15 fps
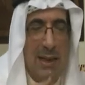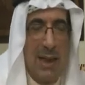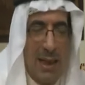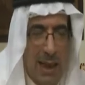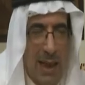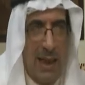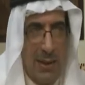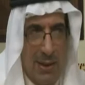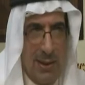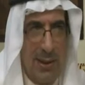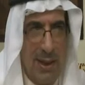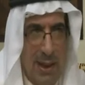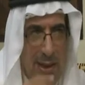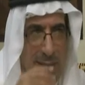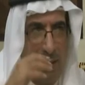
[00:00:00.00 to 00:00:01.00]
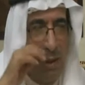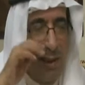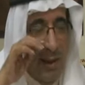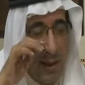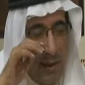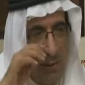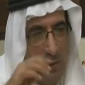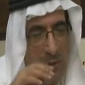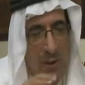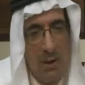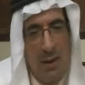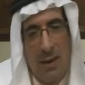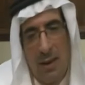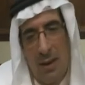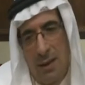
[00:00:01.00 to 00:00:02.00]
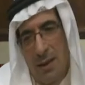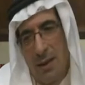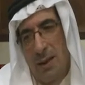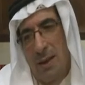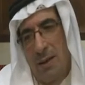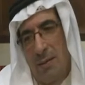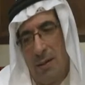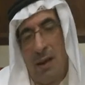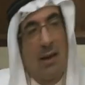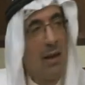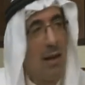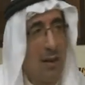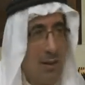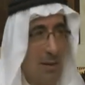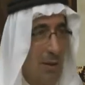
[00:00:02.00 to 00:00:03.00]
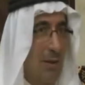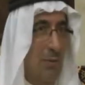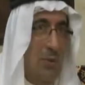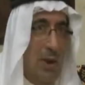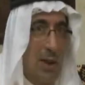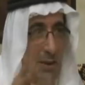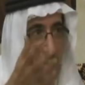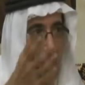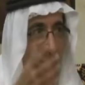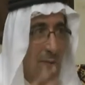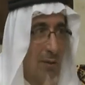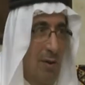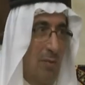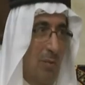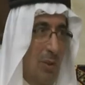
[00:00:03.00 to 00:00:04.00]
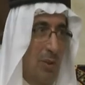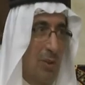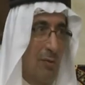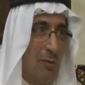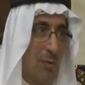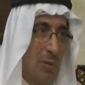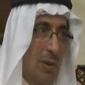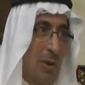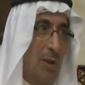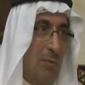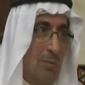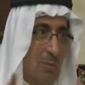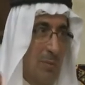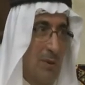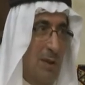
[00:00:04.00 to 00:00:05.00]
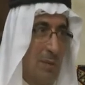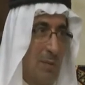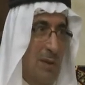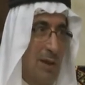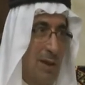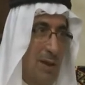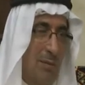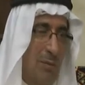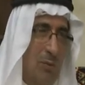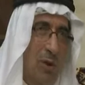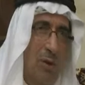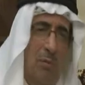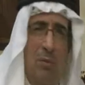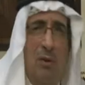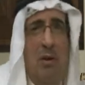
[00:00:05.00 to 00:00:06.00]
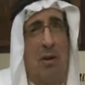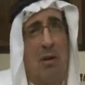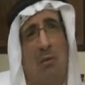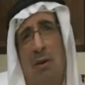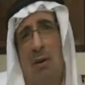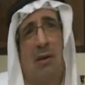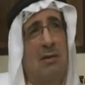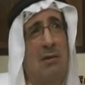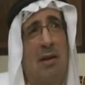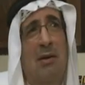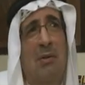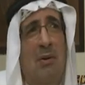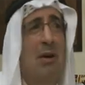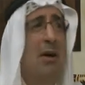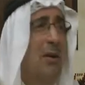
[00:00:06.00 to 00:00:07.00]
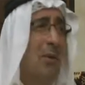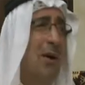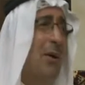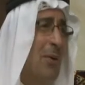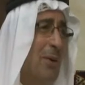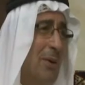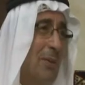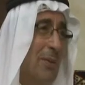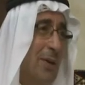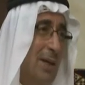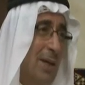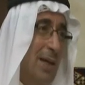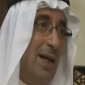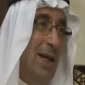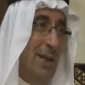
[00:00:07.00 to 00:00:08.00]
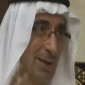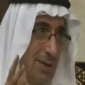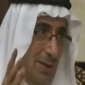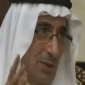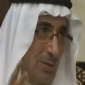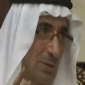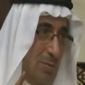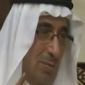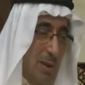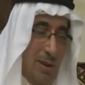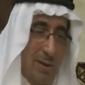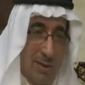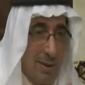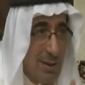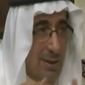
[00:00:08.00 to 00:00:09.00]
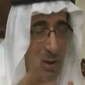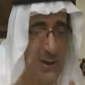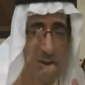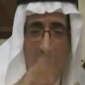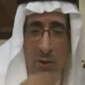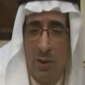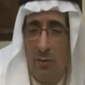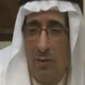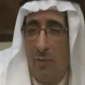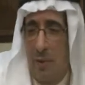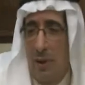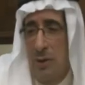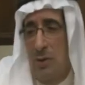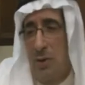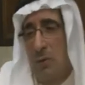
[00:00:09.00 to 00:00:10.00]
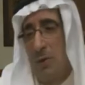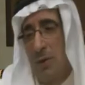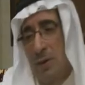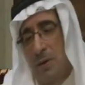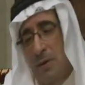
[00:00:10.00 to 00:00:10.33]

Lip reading: I can't understand. Yeah, I can't. I can't. And when I see a Filipino, I'm keep telling them, "Walang pera, walang asawa, kawawa," and they start to respond. It's a joke. Everybody joke for it.